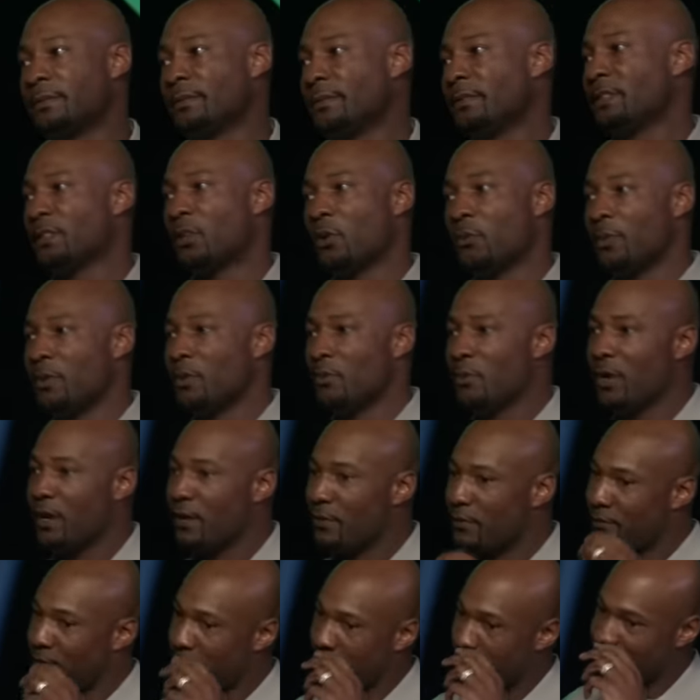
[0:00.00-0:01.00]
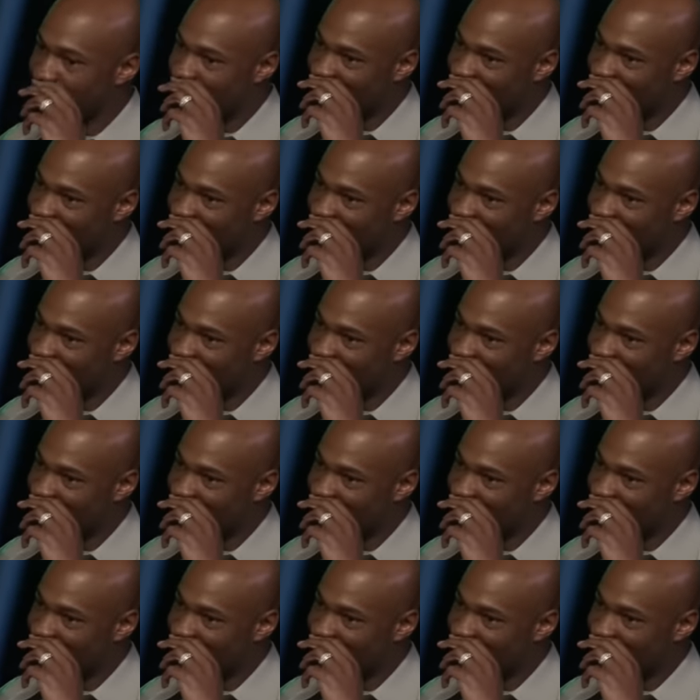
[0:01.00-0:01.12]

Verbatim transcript: It's gonna be rough.